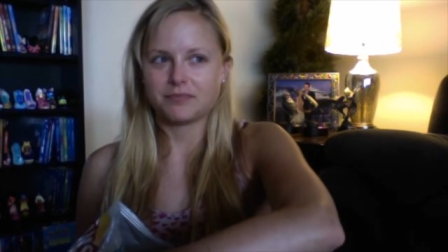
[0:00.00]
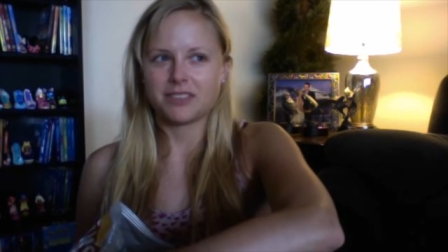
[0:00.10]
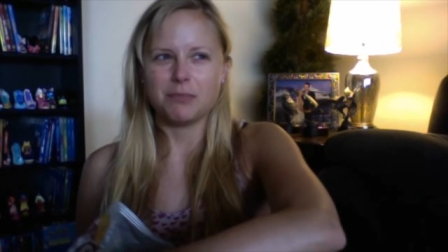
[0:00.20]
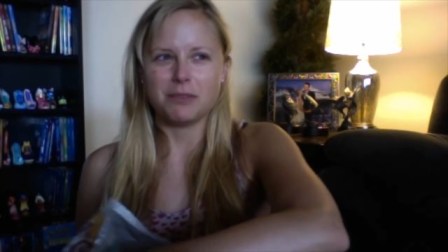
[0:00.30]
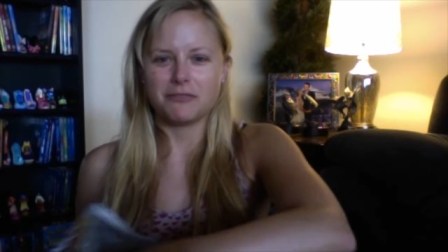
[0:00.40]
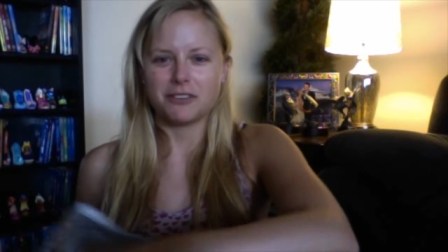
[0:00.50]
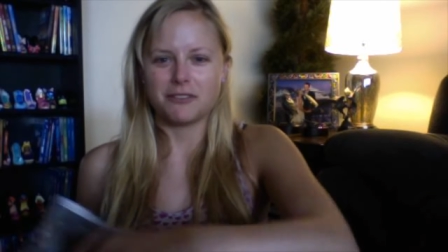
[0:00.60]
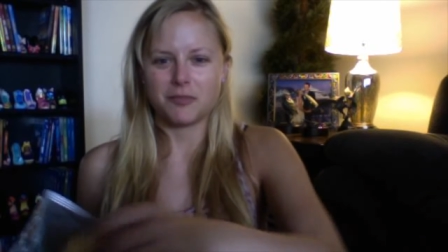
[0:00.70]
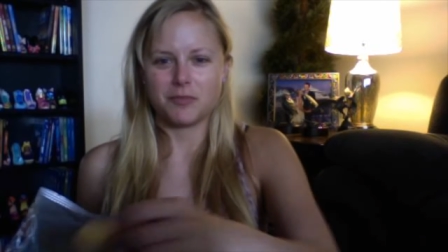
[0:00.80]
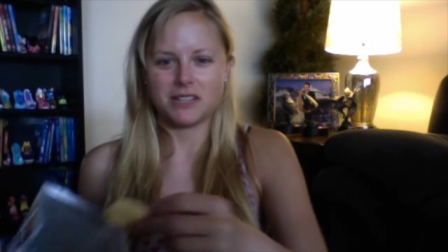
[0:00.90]
Meat
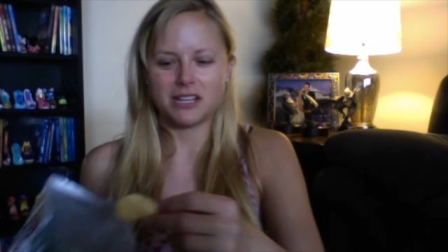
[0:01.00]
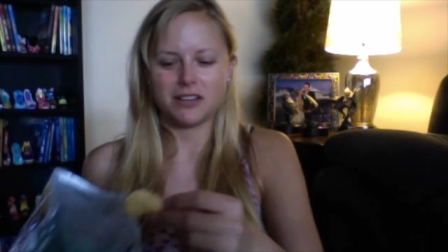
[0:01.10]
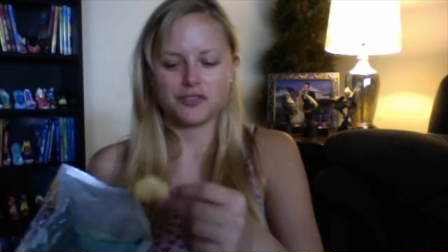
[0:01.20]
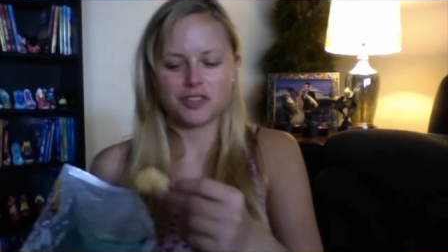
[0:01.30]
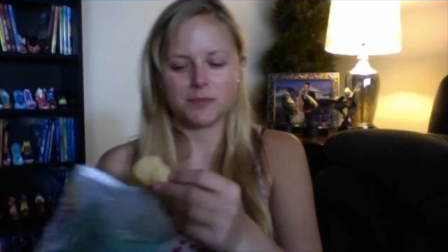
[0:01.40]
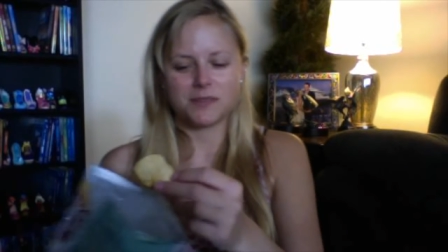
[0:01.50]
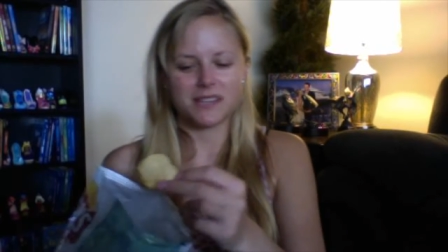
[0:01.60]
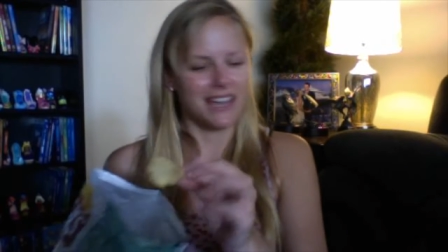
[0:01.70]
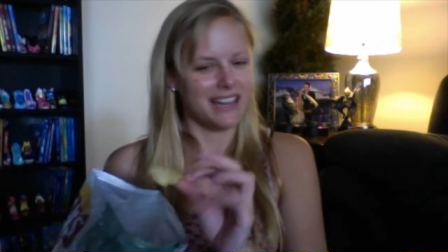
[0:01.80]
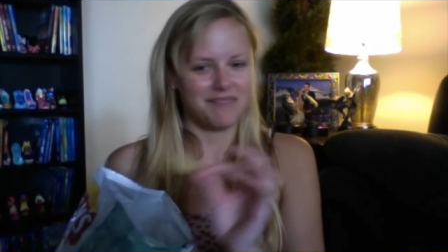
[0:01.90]
flavored potato chips,
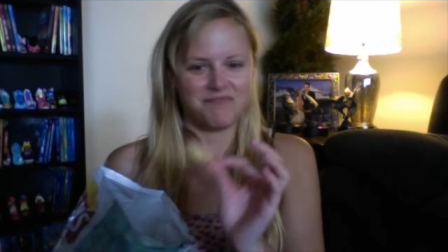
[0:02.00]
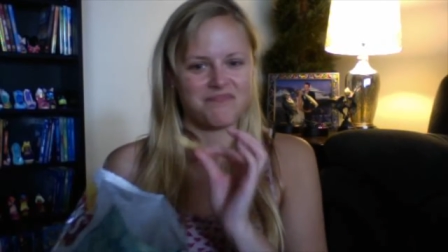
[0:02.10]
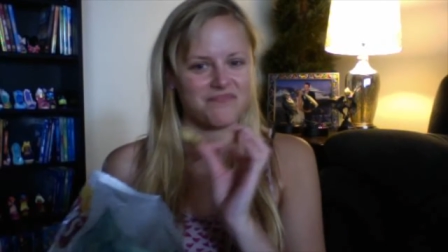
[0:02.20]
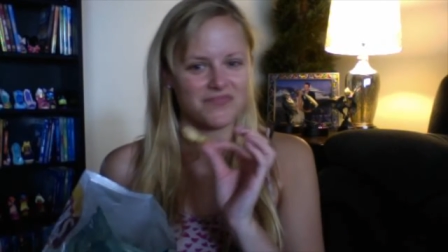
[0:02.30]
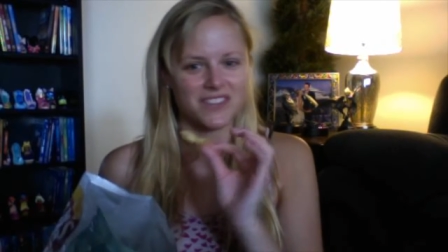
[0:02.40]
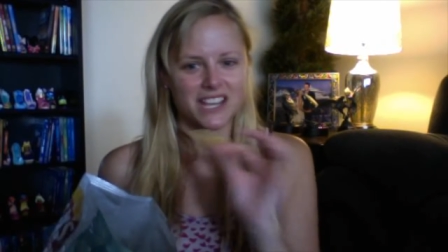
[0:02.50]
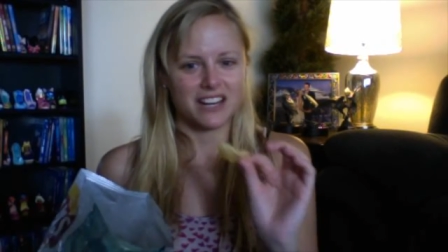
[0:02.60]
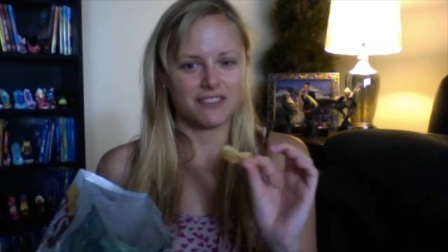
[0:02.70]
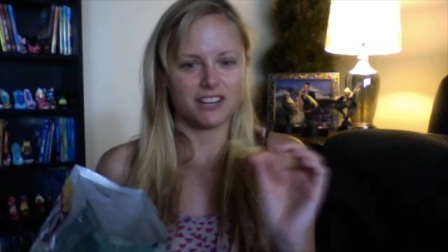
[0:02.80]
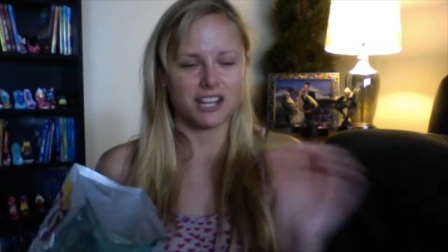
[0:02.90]
again, kind of
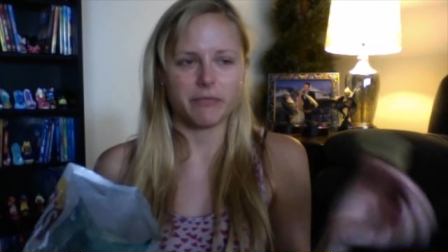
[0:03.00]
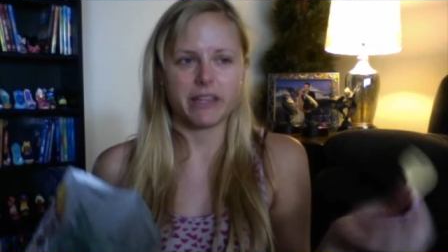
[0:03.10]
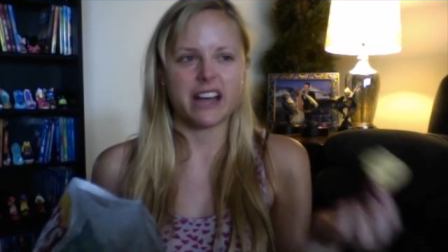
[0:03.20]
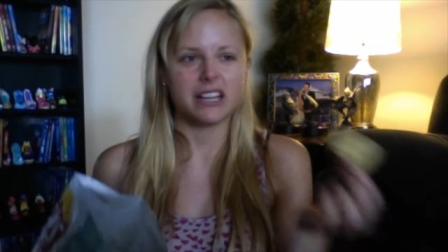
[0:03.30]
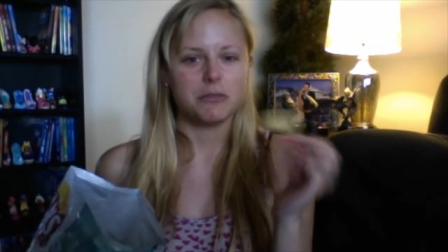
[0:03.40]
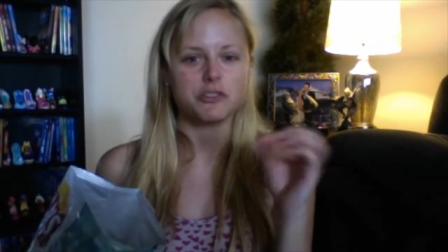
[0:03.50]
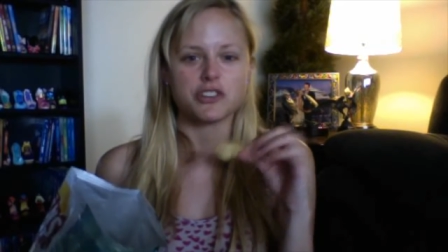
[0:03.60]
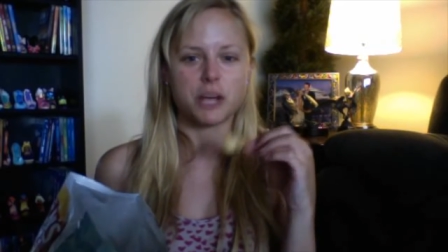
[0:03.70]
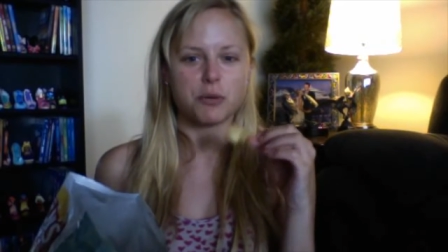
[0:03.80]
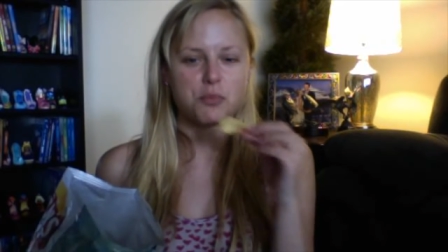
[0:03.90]
freaking me out. Let me
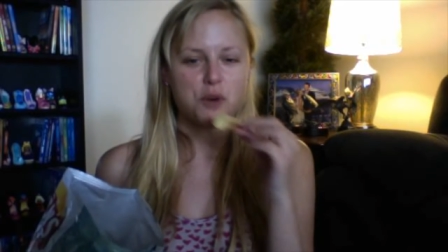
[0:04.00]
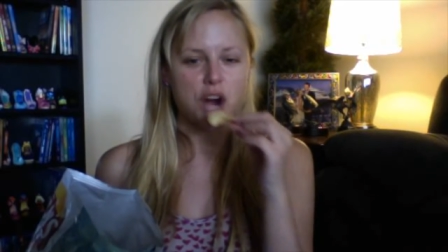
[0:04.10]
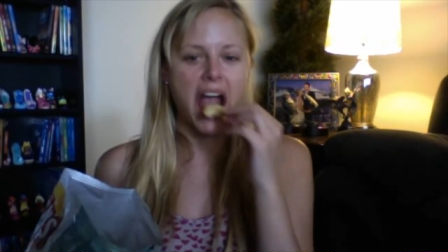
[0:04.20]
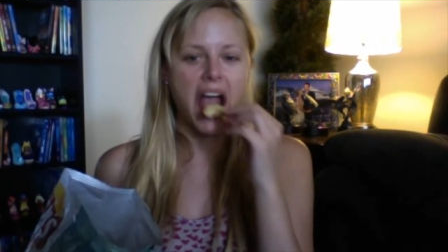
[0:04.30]
try one more.